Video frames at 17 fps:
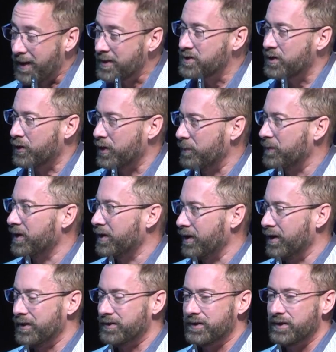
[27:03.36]
But thanks to
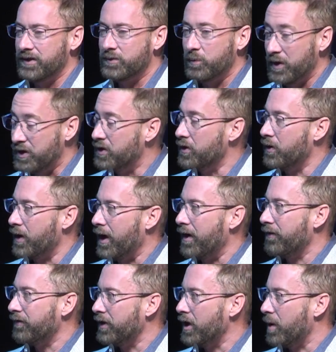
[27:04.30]
cryptocurrencies, we
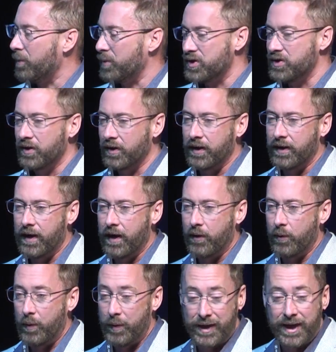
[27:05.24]
do have the
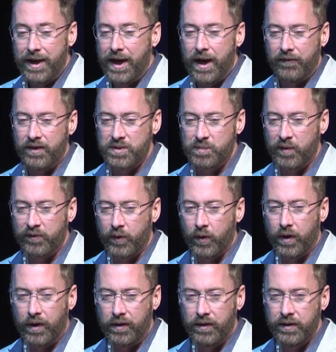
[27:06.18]
opportunity now. We didn't have this
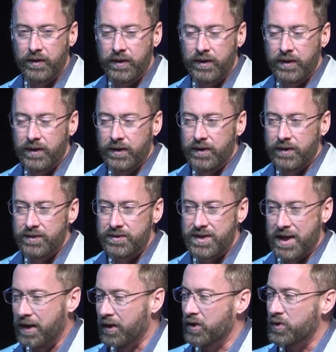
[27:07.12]
before.
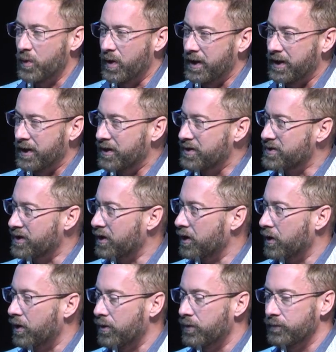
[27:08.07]
10 or 20
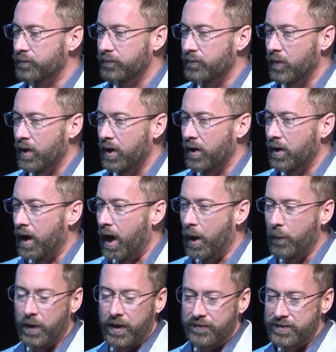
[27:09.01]
years ago,
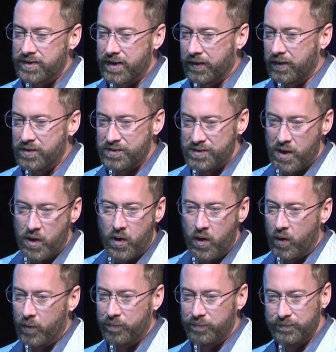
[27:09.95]
I would have said
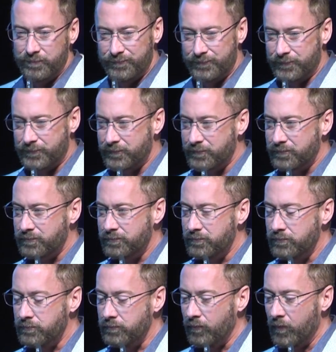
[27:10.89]
there's no hope.
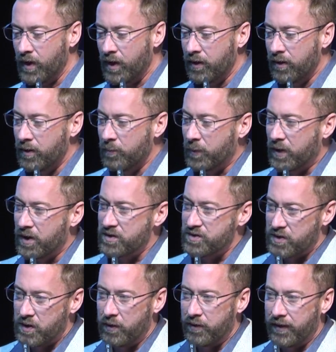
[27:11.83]

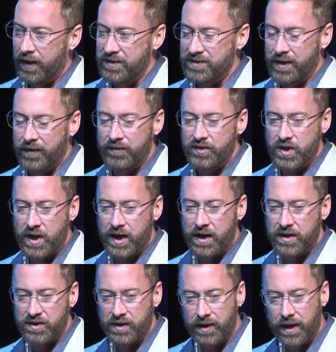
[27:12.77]
But there's two things that have
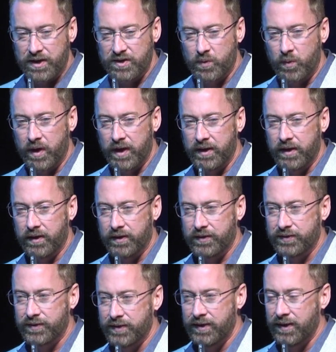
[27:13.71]
changed in the last 20
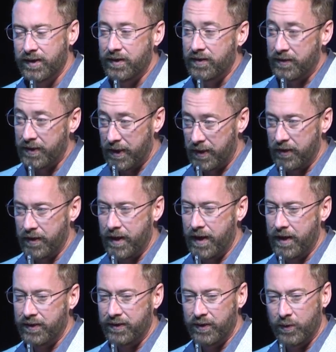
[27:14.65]
years. The
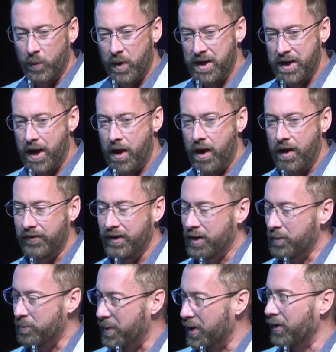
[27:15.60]
internet, we now
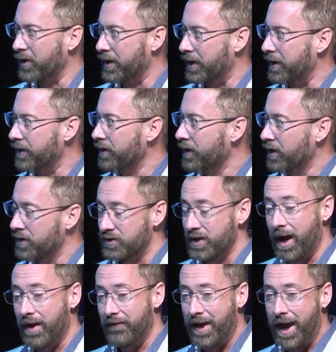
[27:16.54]
have the ability
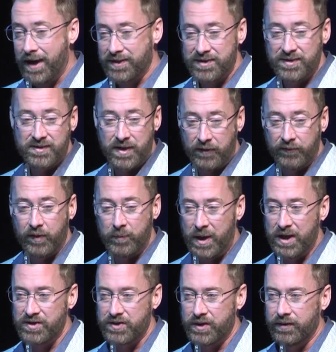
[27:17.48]
to have access to
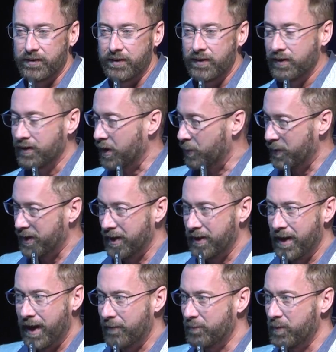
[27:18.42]
information
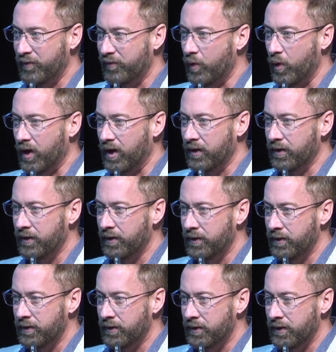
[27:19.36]
that we didn't have
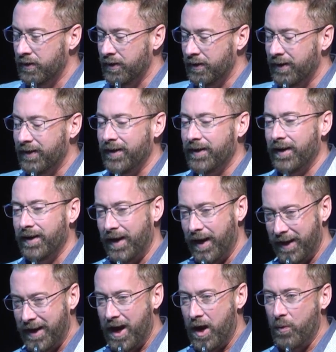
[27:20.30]
before,
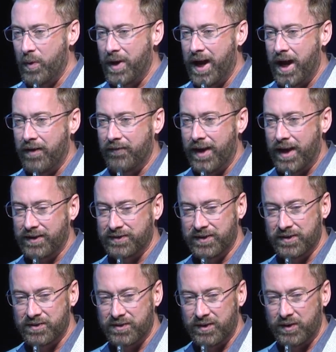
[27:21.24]
and now we have
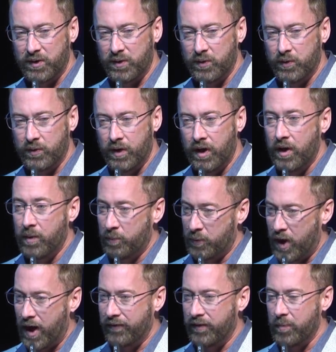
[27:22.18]
access to
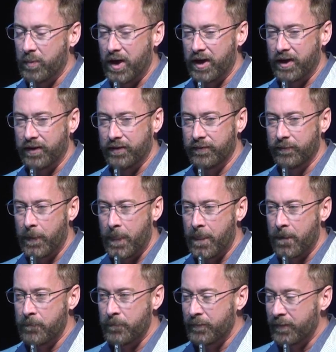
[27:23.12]
private money.
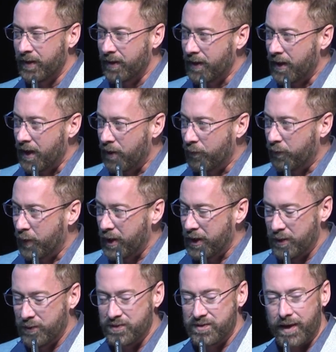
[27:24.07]

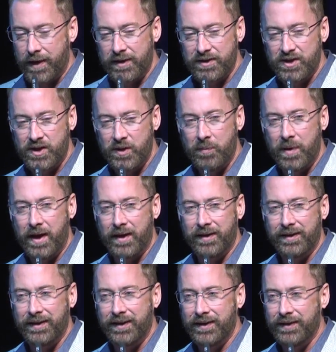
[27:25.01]
If we use that as
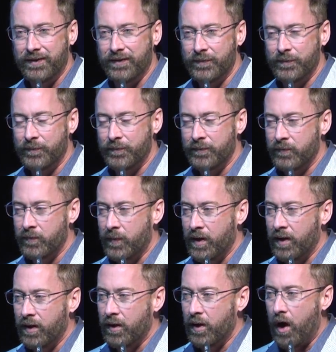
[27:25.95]
humanity,
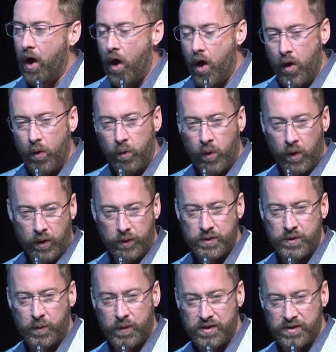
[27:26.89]
all
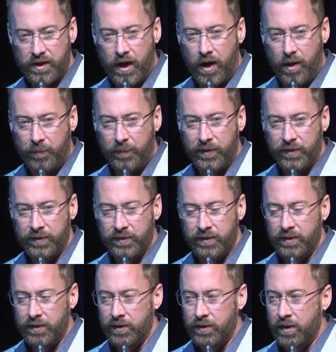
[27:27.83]
wars will
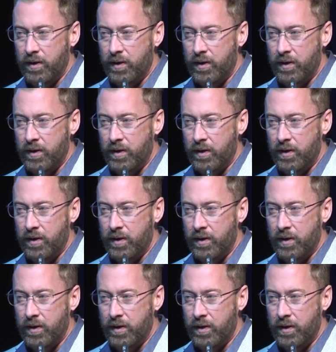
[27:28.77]
stop.